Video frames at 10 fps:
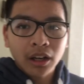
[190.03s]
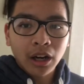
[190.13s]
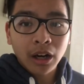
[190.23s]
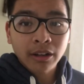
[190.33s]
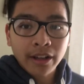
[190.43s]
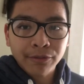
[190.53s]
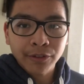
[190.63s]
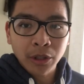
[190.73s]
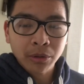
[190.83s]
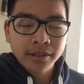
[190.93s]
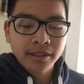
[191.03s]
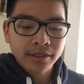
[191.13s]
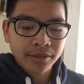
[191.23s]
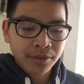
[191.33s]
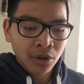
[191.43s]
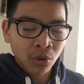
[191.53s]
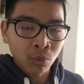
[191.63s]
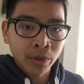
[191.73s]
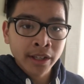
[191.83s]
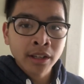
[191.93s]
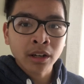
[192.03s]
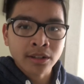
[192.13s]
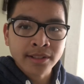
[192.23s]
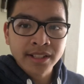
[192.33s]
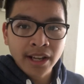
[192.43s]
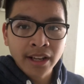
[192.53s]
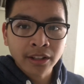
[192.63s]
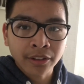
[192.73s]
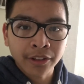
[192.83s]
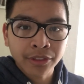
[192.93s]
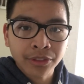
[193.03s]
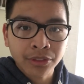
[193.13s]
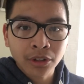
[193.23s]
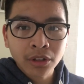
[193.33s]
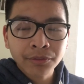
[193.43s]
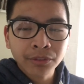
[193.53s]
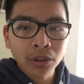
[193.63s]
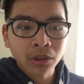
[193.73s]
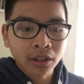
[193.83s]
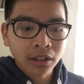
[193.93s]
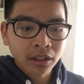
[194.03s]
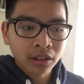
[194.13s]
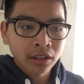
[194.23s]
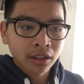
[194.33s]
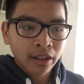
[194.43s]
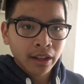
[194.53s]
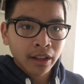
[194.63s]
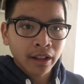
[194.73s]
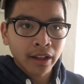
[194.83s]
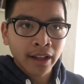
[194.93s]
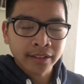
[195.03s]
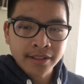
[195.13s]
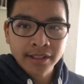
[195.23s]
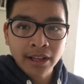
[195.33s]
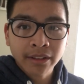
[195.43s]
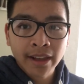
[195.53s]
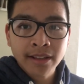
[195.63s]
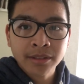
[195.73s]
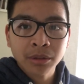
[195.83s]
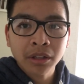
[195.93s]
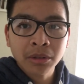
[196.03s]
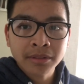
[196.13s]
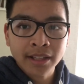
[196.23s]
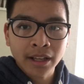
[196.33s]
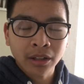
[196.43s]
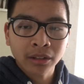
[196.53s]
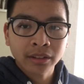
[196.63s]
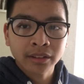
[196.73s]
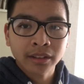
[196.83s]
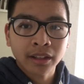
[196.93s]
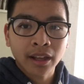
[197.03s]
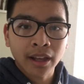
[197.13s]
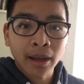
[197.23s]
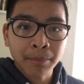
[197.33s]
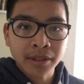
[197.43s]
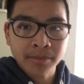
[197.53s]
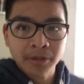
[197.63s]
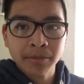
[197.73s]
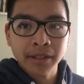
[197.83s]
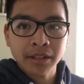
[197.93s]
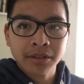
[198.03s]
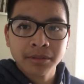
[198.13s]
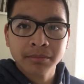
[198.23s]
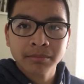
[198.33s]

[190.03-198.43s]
Alright folks, so we are staying on the 3rd floor at the Sandcastle Hotel at Pismo Beach.